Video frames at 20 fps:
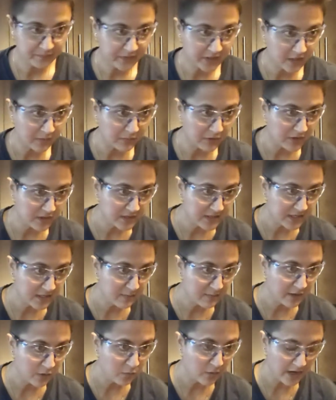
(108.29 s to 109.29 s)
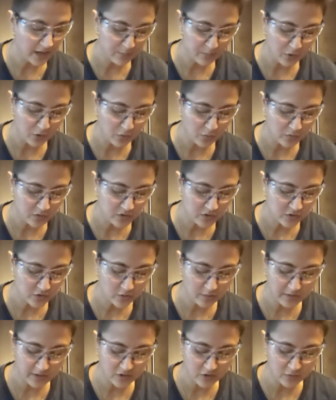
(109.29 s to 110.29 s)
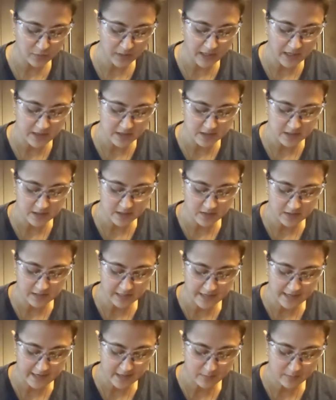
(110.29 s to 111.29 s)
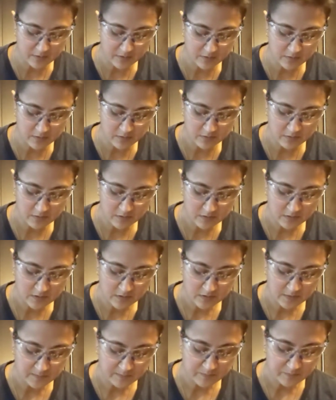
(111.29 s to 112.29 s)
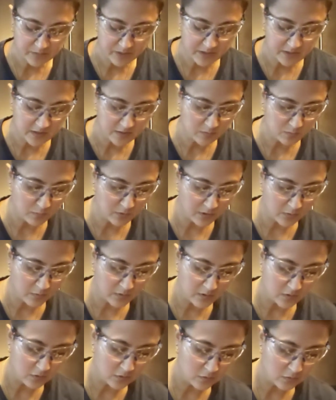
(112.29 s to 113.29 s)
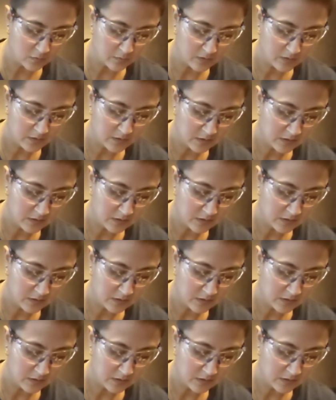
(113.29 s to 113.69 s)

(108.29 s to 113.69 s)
And I'm going to take my weigh boat, which normally they're plastic in the lab, but I didn't bring one home.